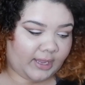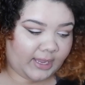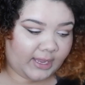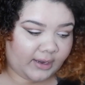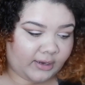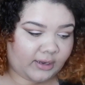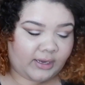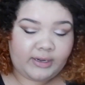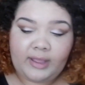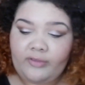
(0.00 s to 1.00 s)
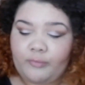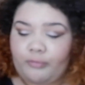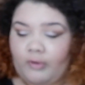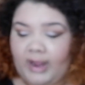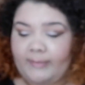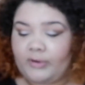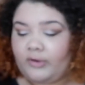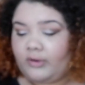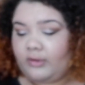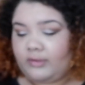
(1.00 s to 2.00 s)
And another
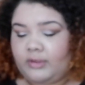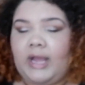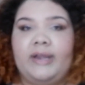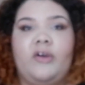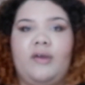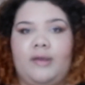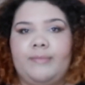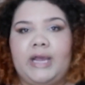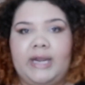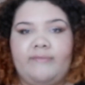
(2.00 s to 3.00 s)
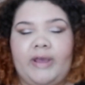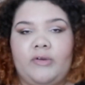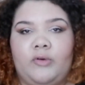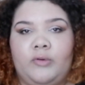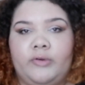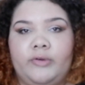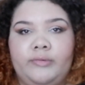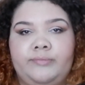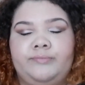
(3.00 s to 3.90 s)
primer, I know I'm kind of out of order,